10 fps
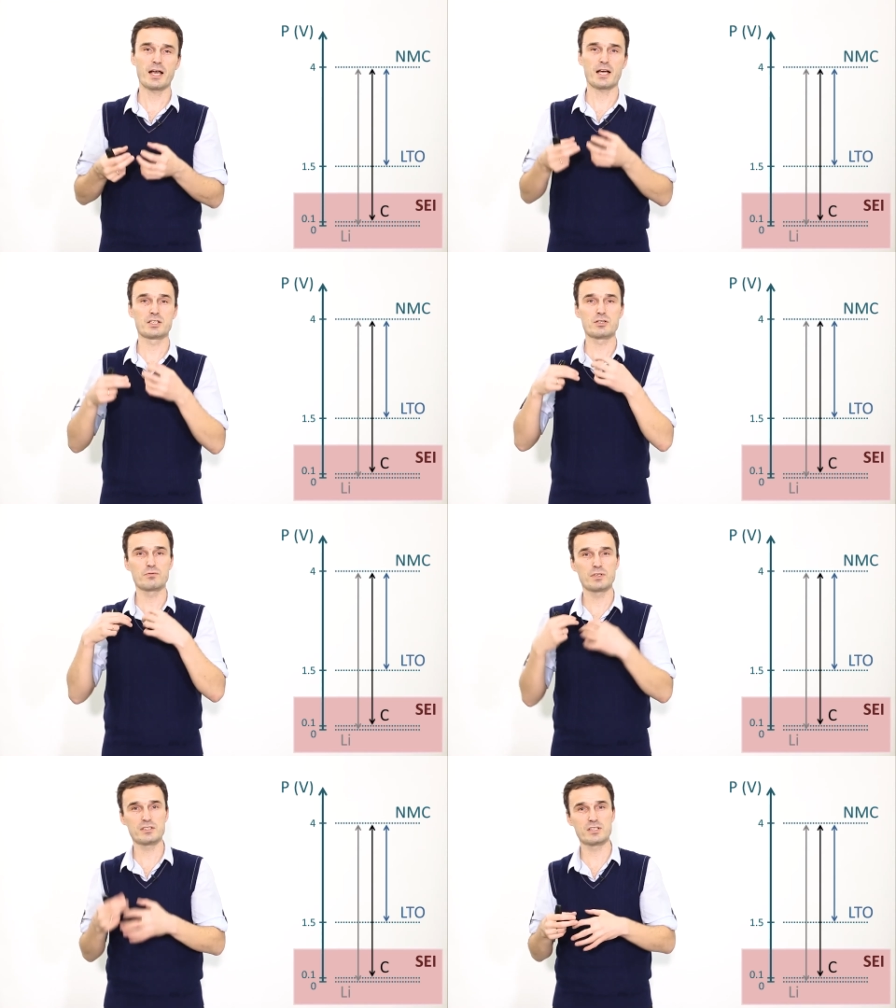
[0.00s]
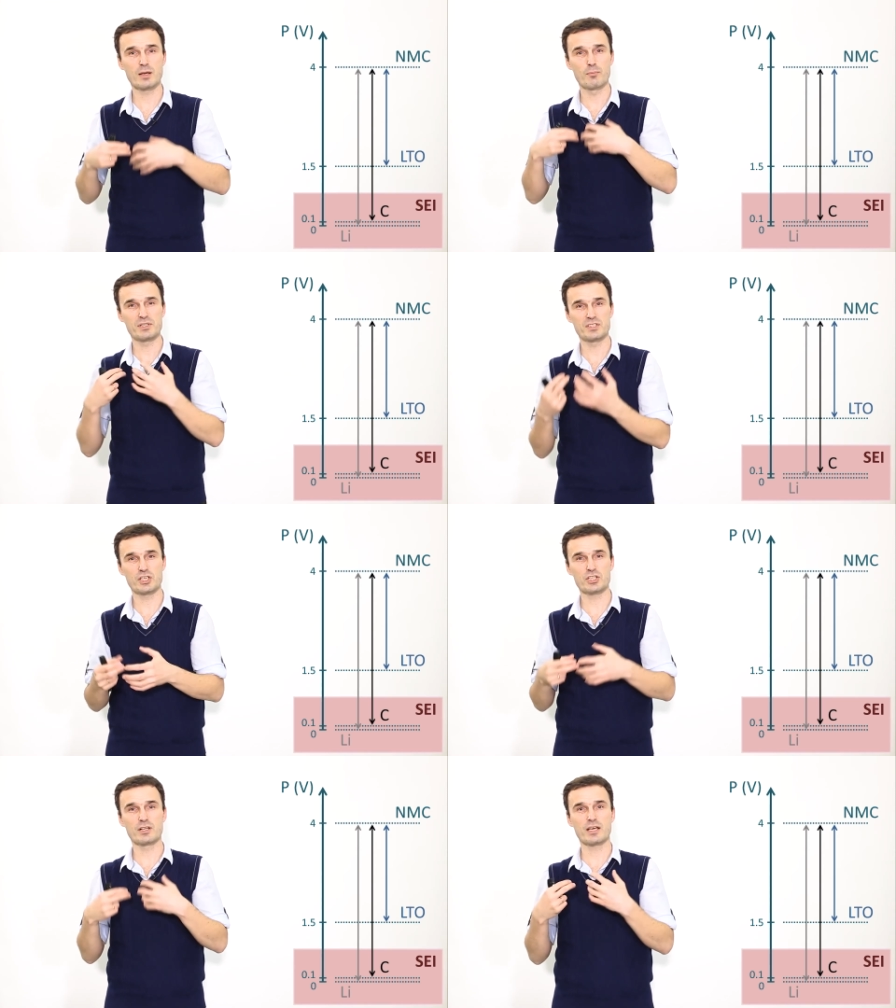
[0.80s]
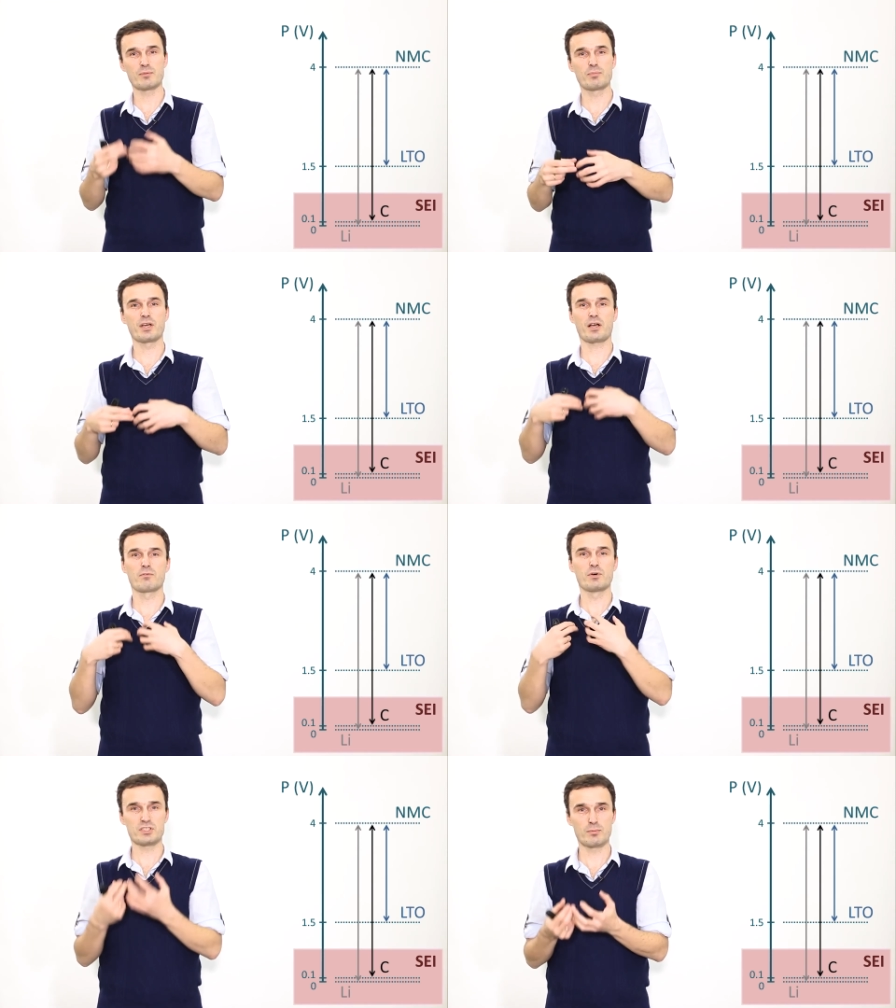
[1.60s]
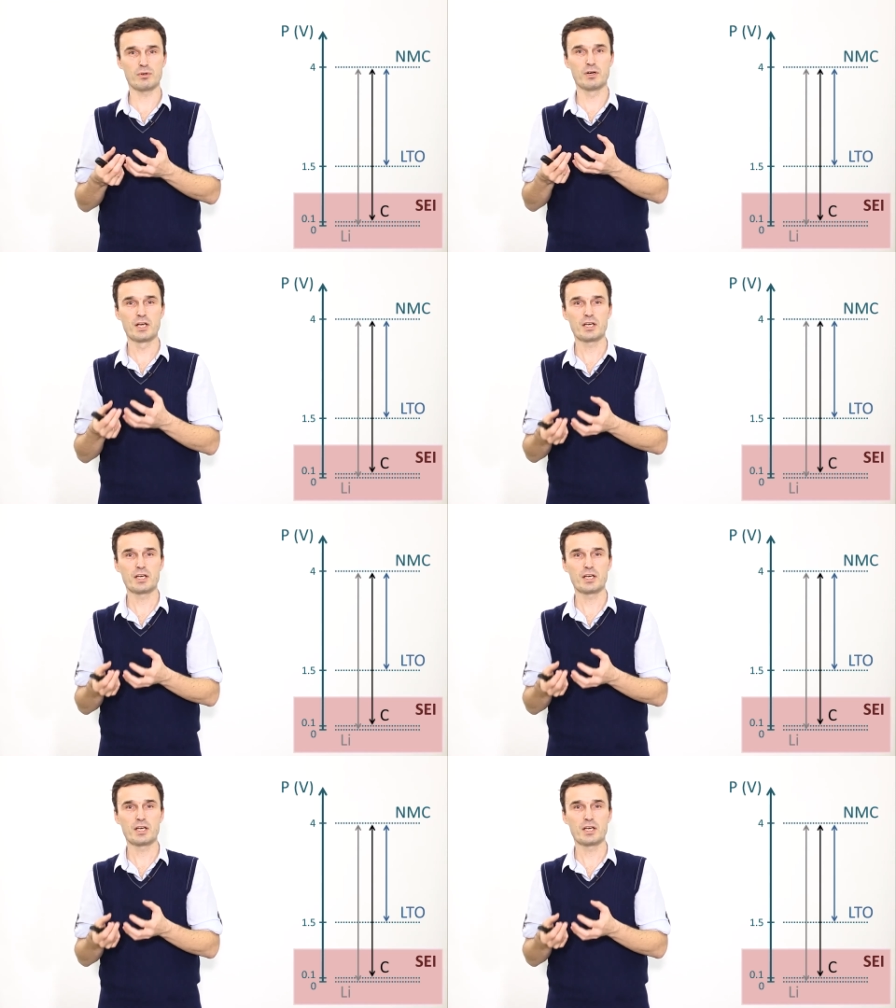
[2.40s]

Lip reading: and this decomposition can be irreversible.